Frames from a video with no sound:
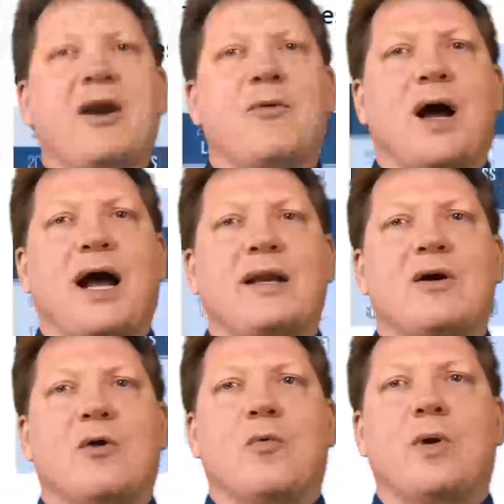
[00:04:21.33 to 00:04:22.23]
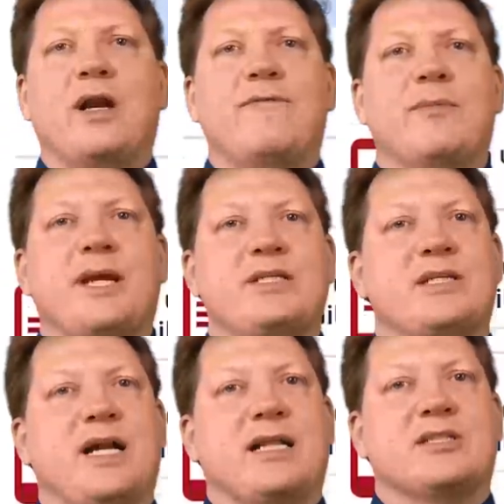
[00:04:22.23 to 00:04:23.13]
do I know what
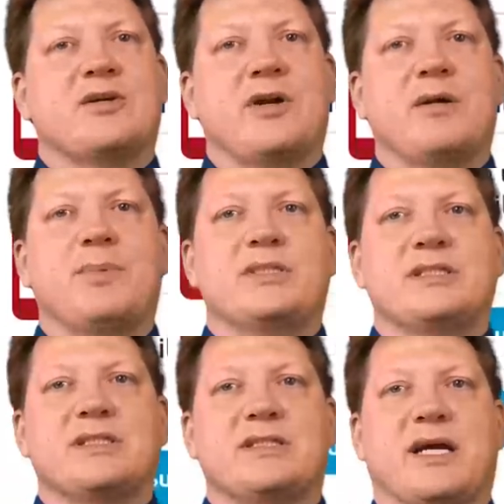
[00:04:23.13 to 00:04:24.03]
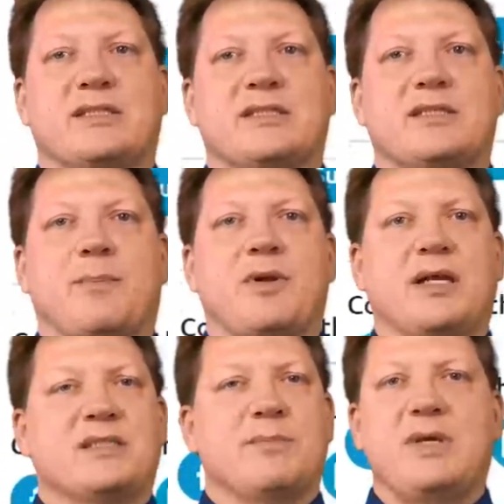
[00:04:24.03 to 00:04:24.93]
information on starting a business in Texas
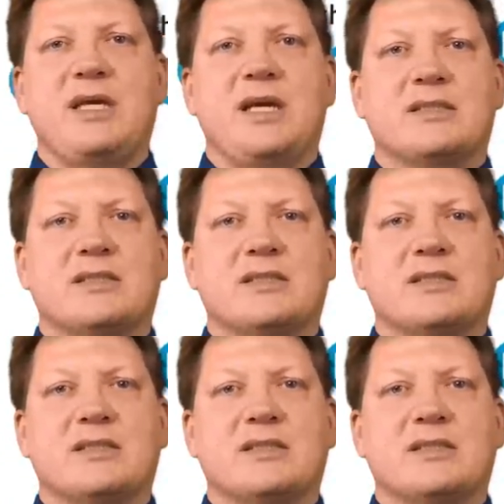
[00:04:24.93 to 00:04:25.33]
applies to me as a